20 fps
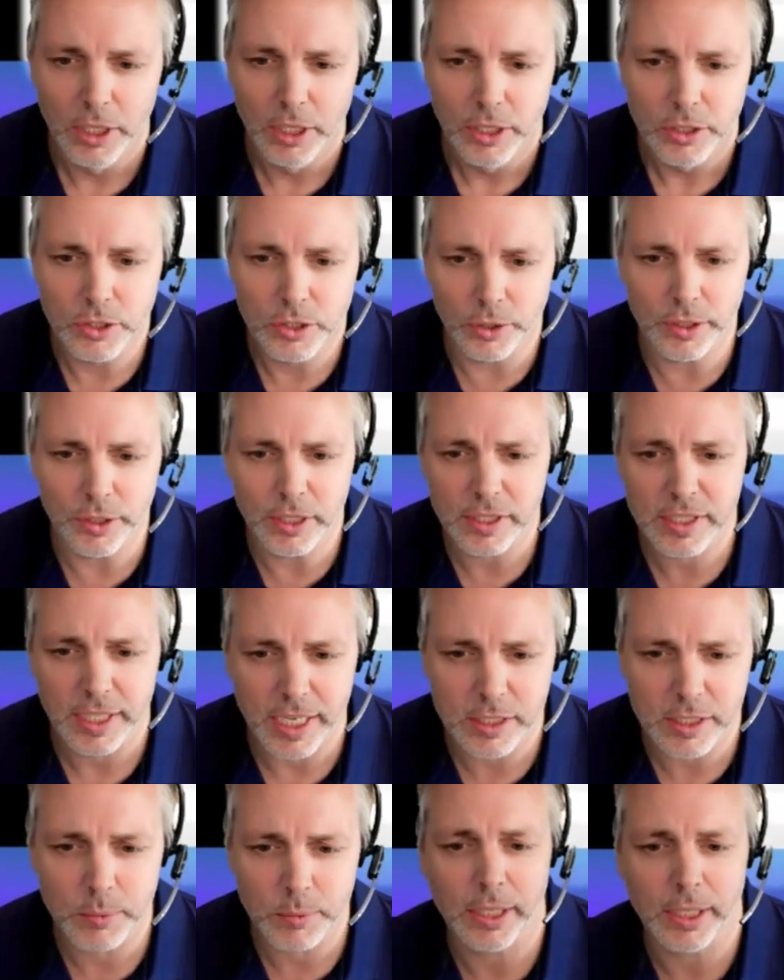Join us
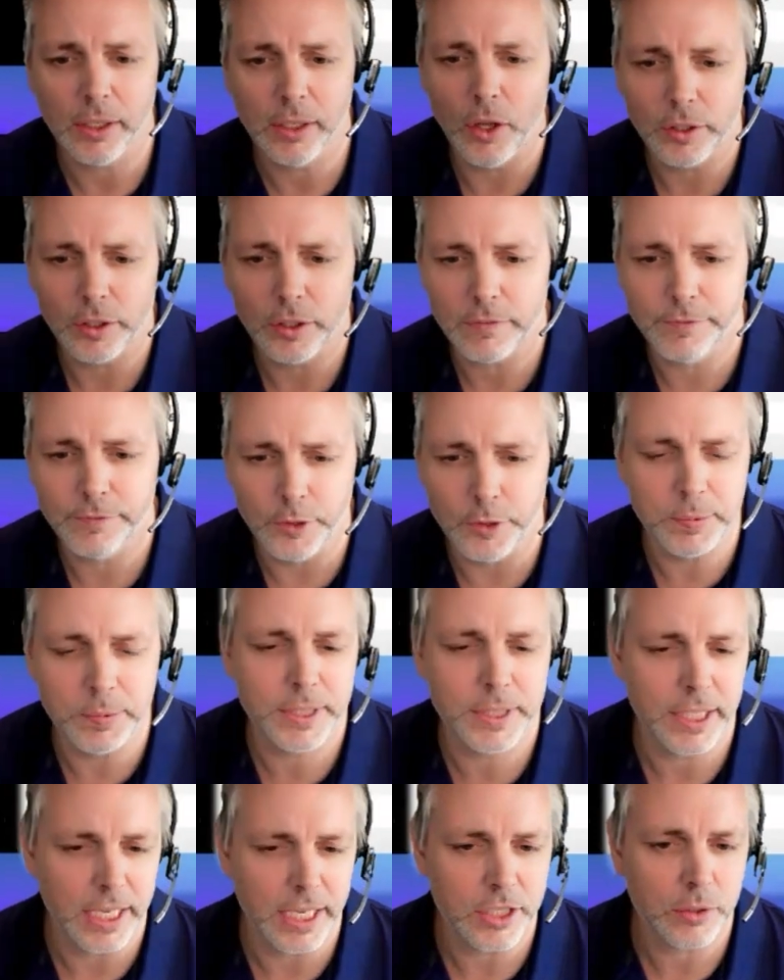as we unlock the full
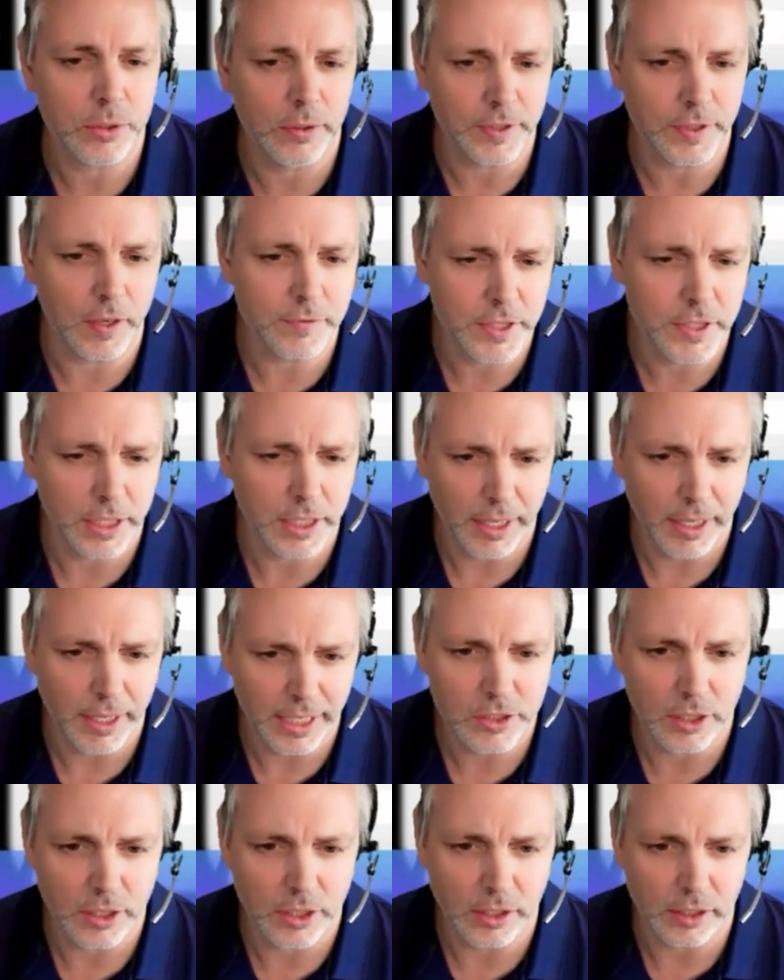potential of Dovetail
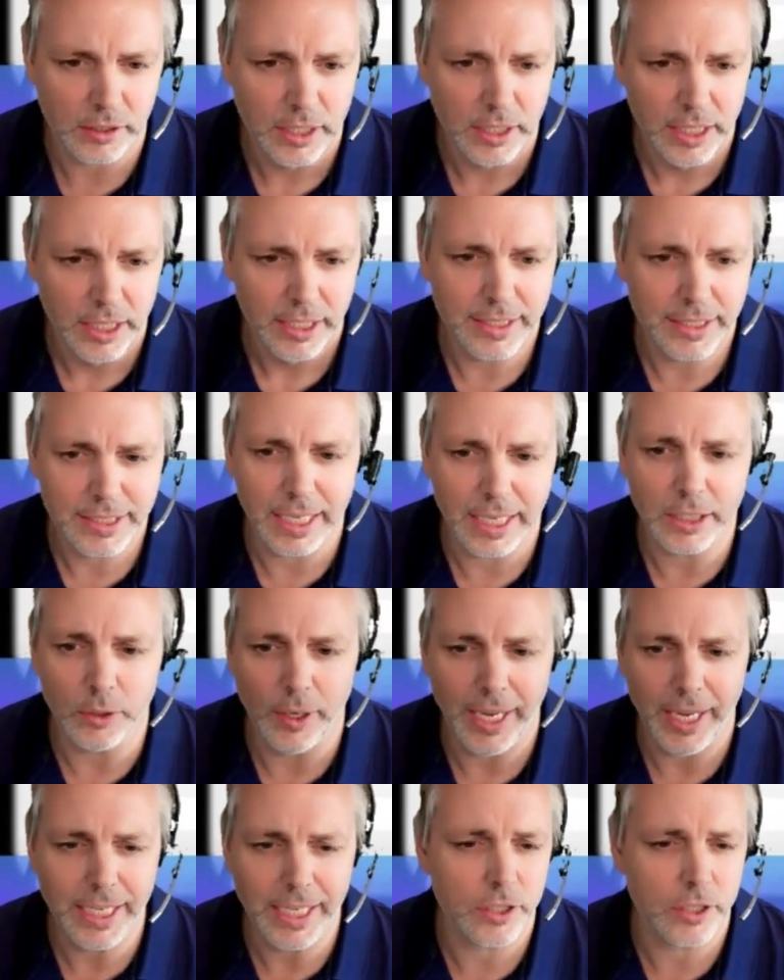HR and take your
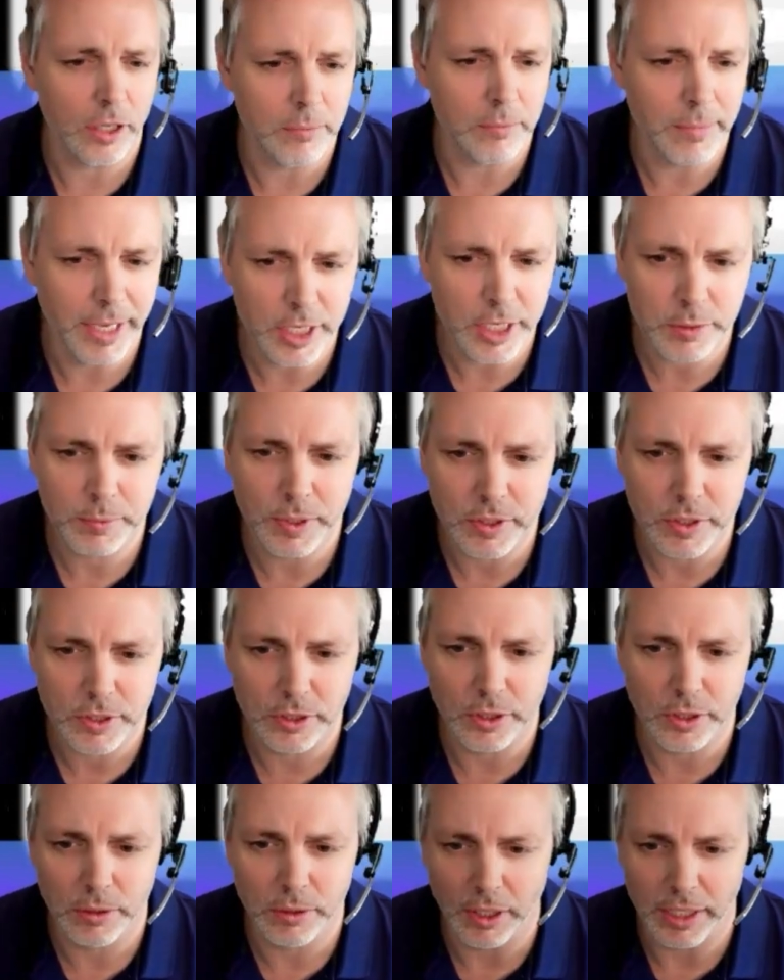HR management to
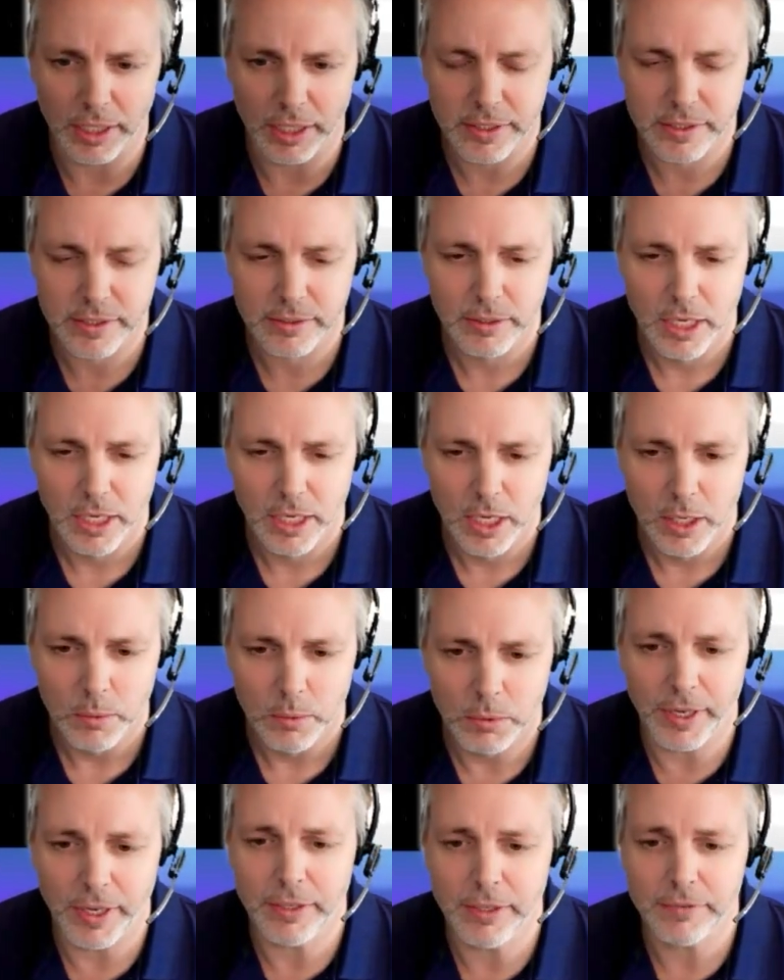new heights.
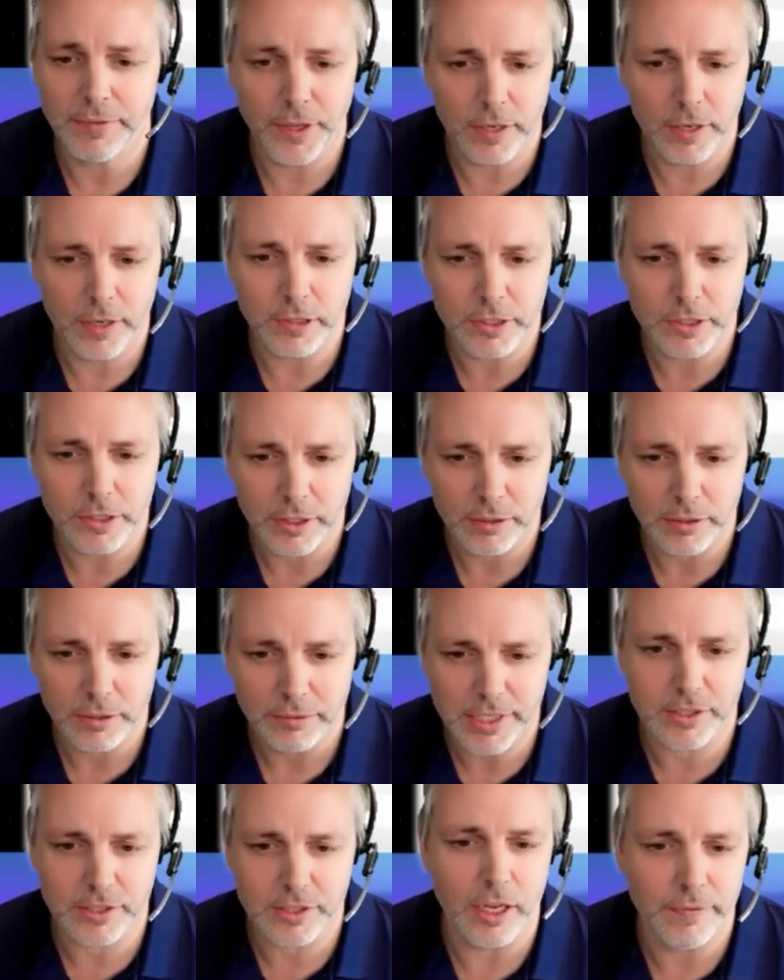Without further ado, let's
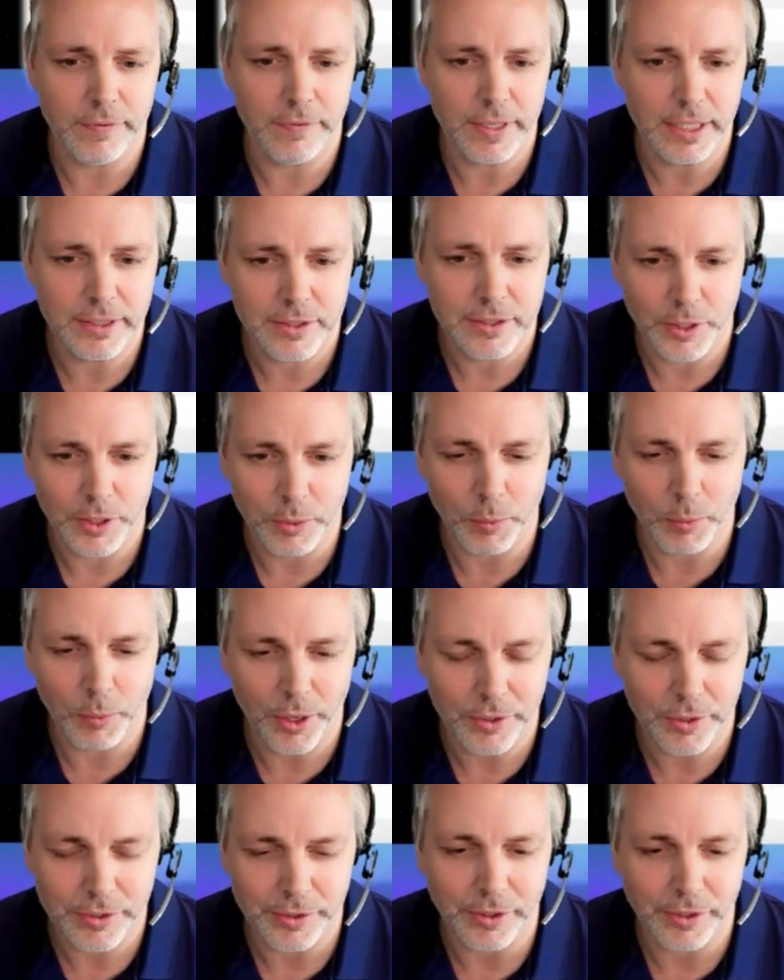dive into the
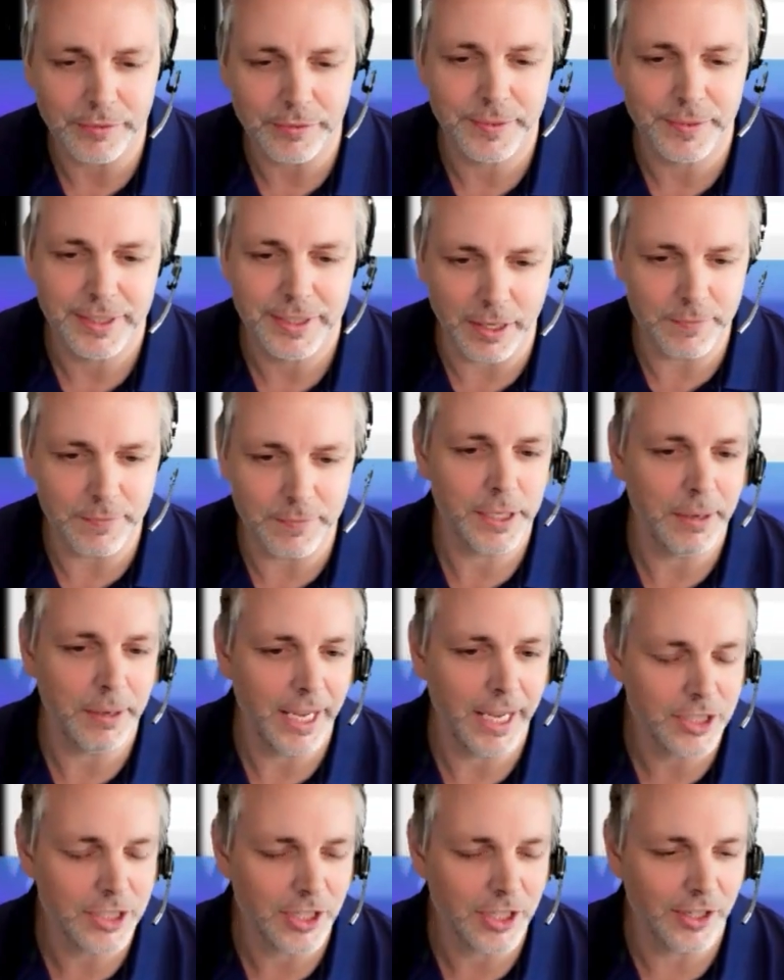world of Dovetail
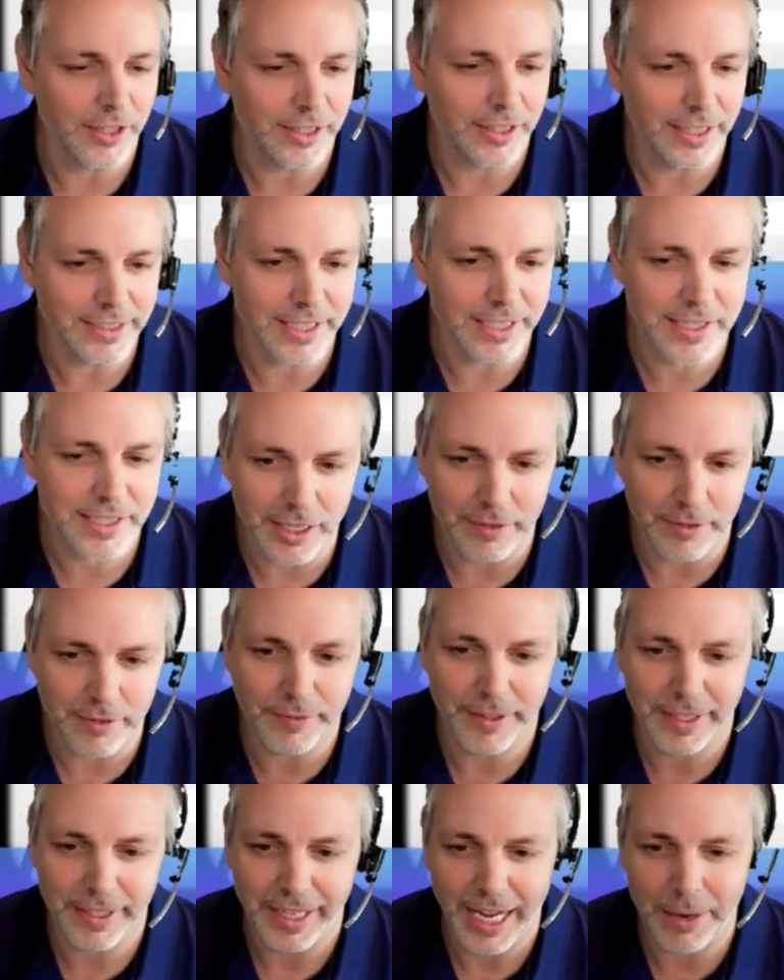HR and discover
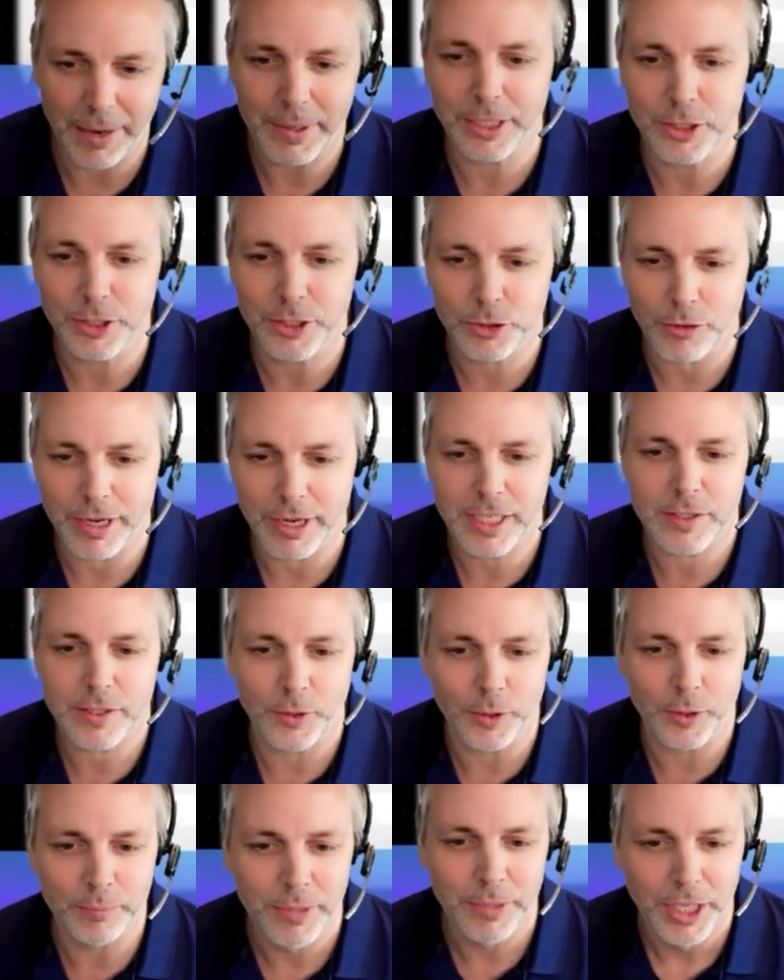how it can
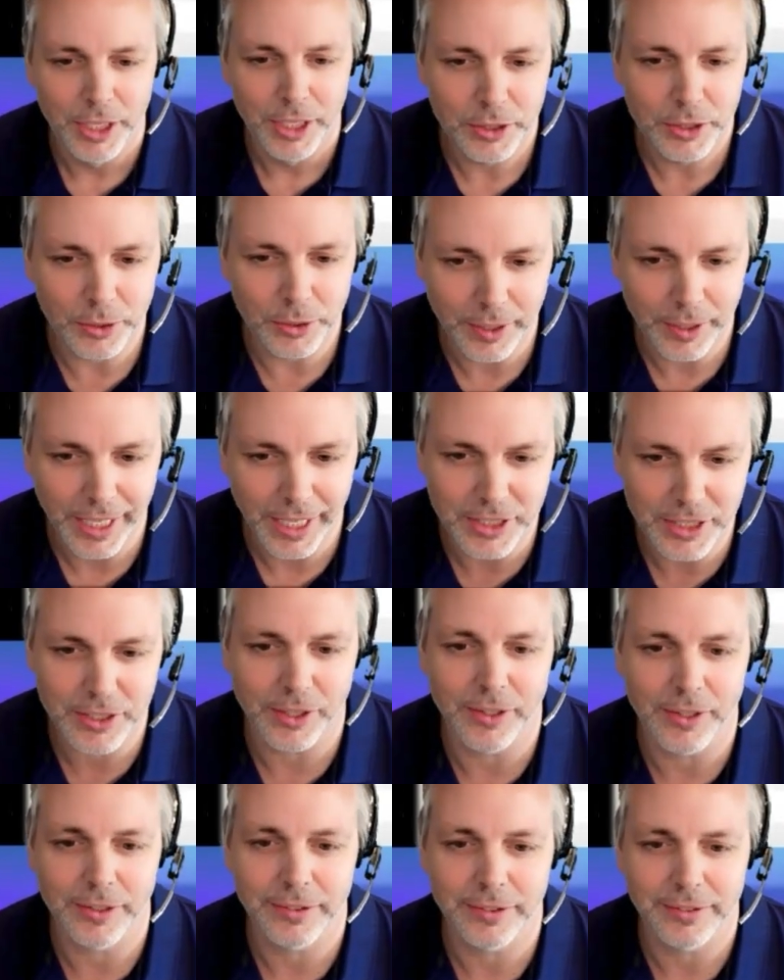transform your
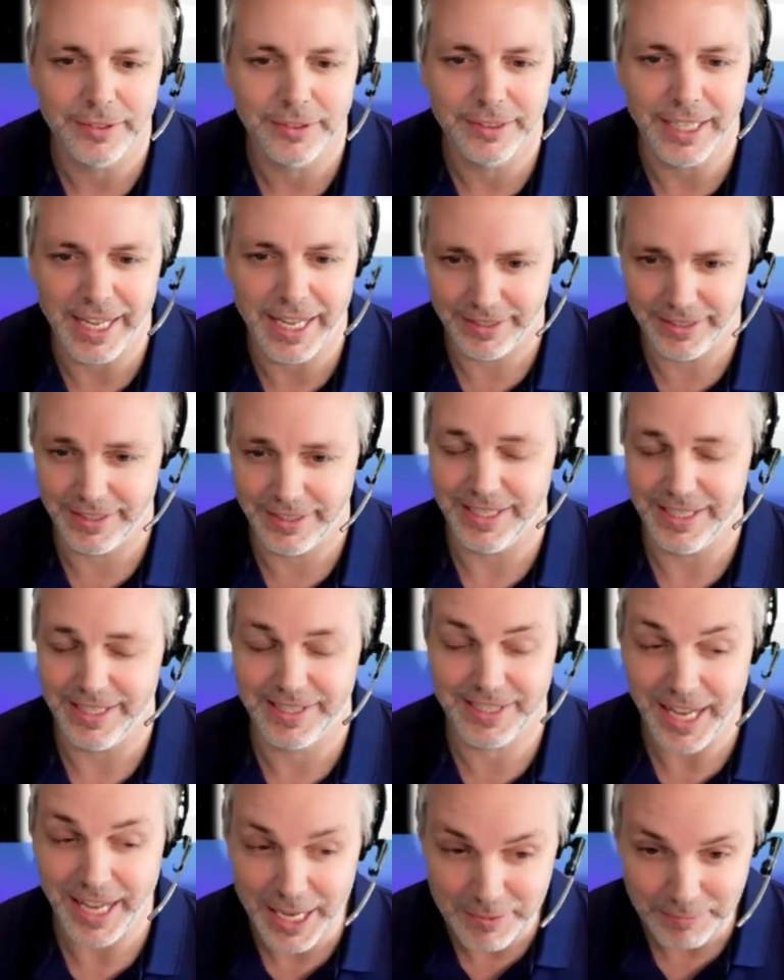HR
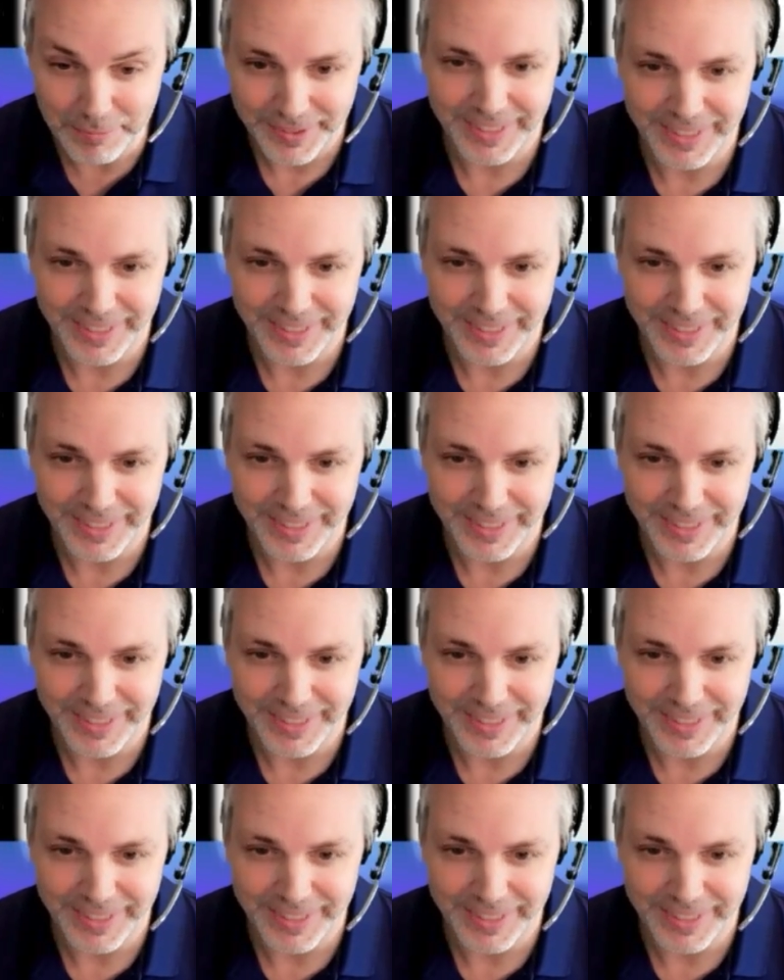landscape.